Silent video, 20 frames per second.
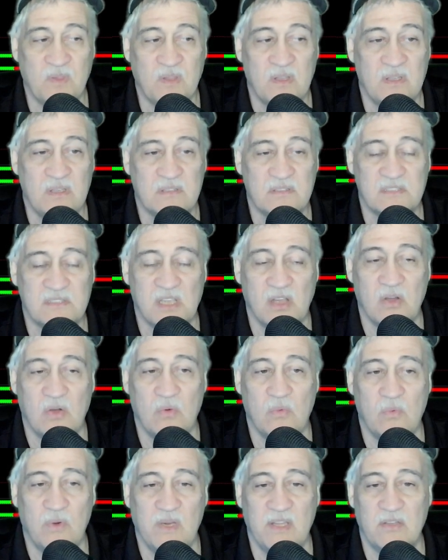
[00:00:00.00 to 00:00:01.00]
So
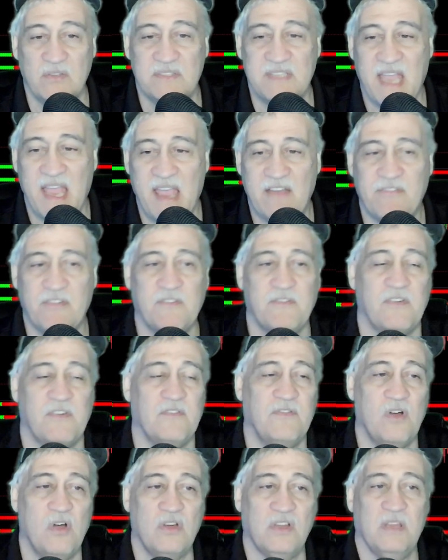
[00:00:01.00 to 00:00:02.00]
we lose half of our
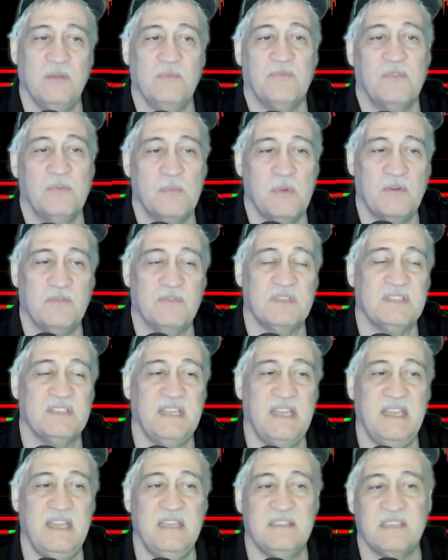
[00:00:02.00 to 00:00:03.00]
volume from
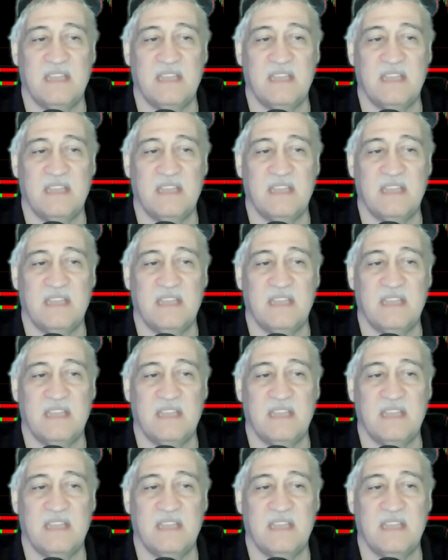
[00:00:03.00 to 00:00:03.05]
overseas,